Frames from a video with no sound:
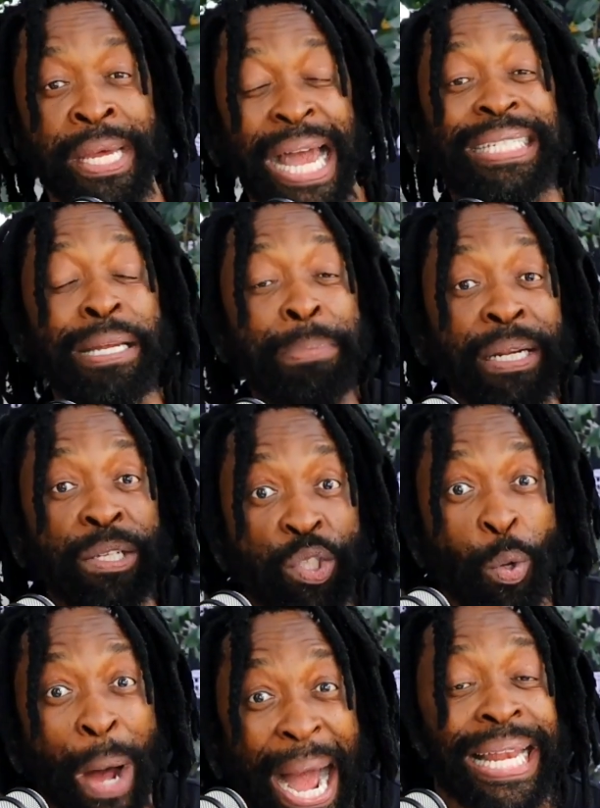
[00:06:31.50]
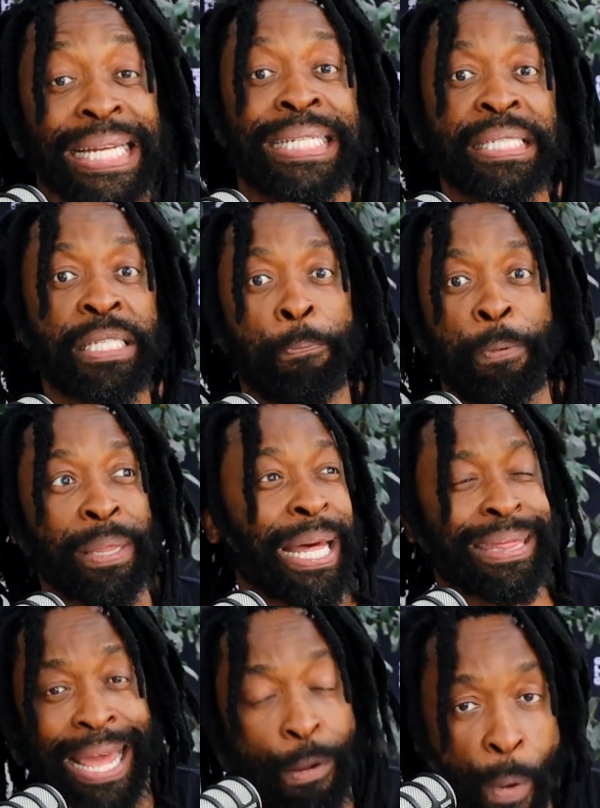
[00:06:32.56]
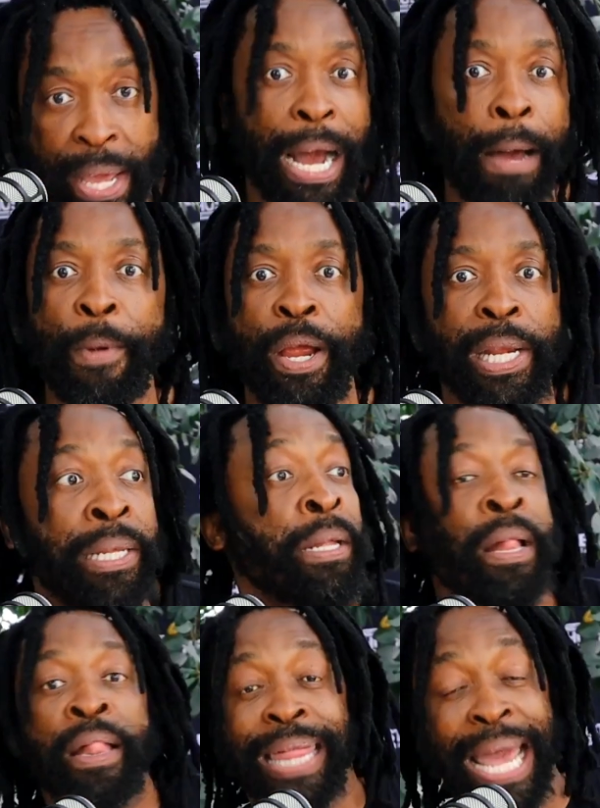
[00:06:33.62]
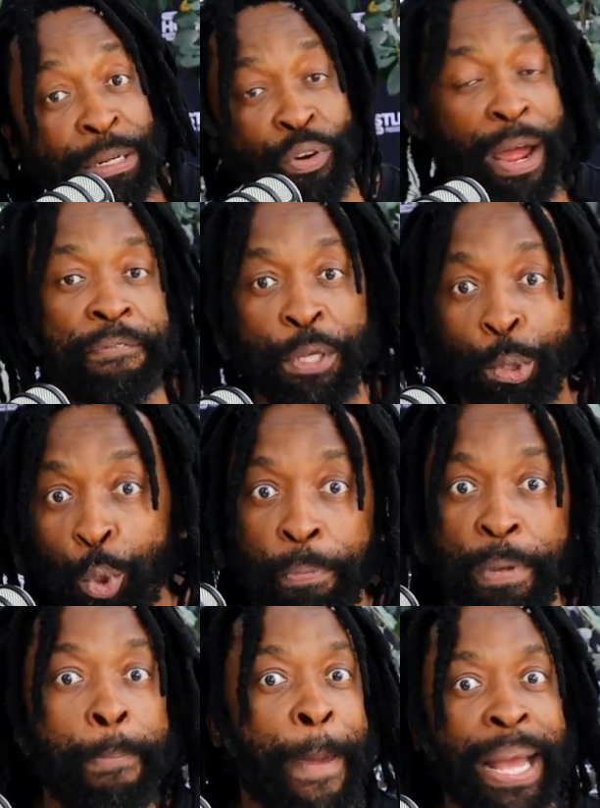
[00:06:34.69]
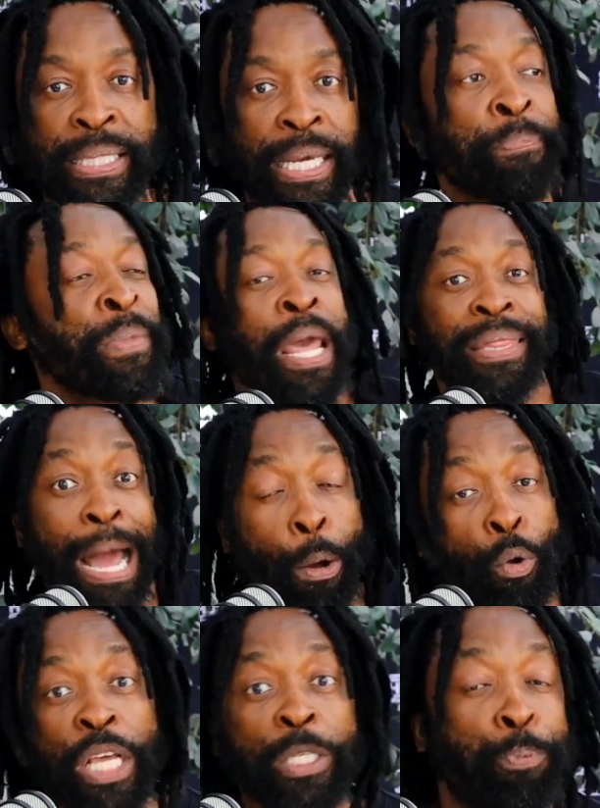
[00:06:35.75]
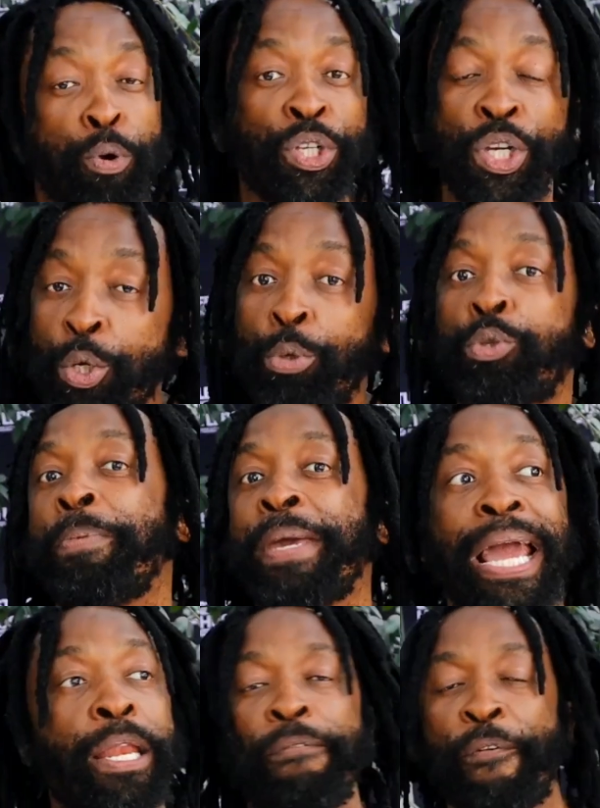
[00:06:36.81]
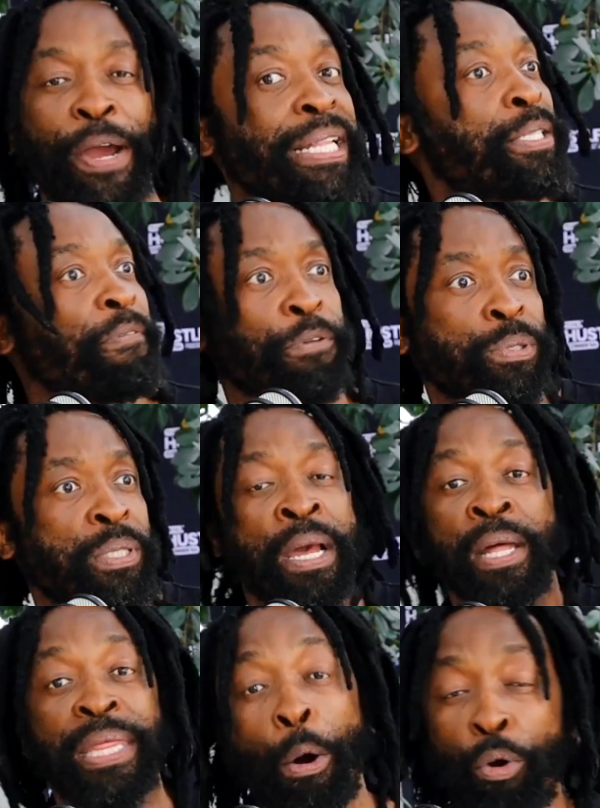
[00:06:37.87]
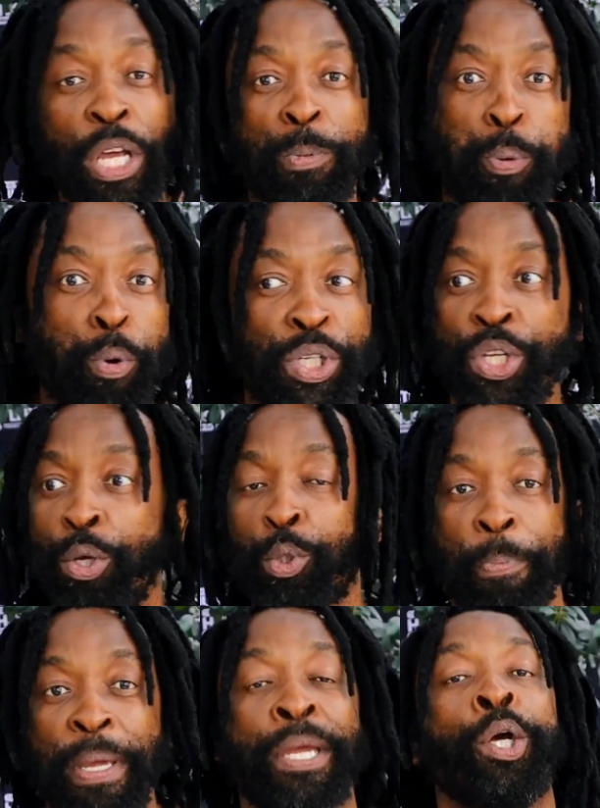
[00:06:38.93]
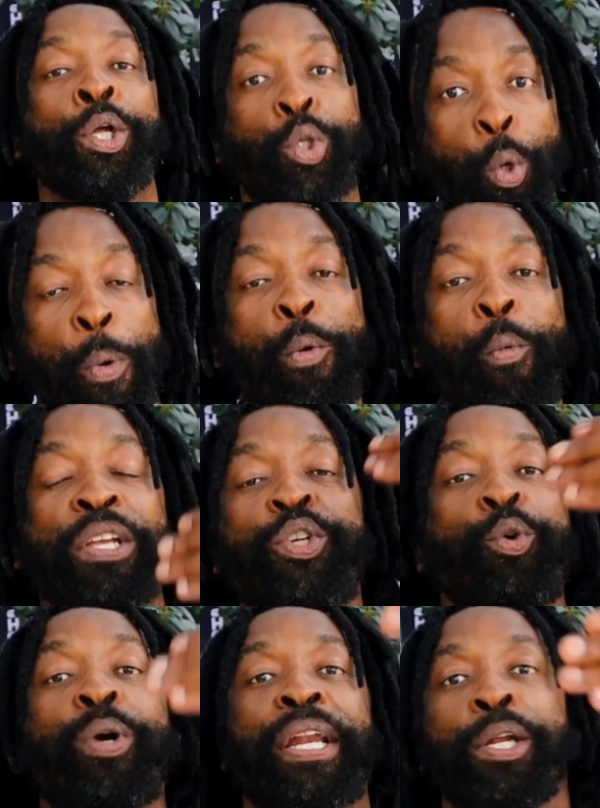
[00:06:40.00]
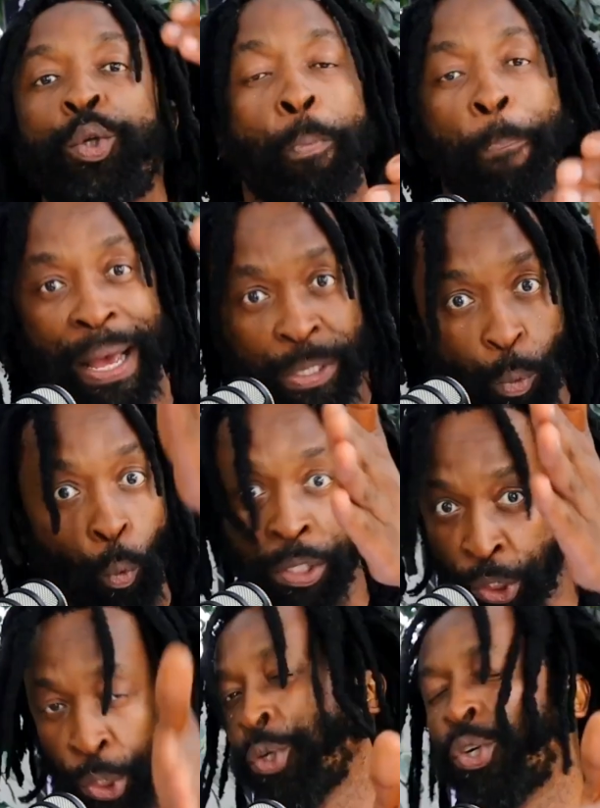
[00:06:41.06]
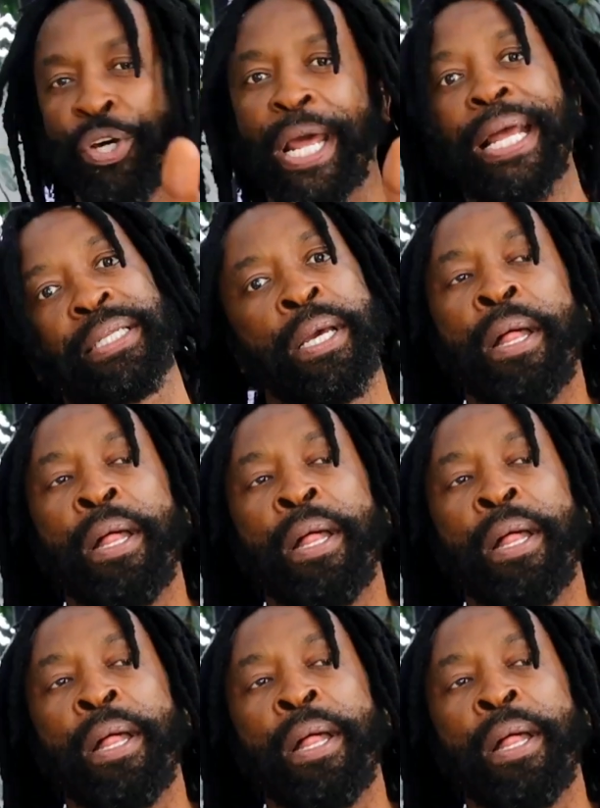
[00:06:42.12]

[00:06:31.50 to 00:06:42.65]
A team that is so highly disciplined that they wake up early, they drive you to be better. They're always pushing you to be early for interviews. They're always pushing you to be doing what you gotta do best, what you good at.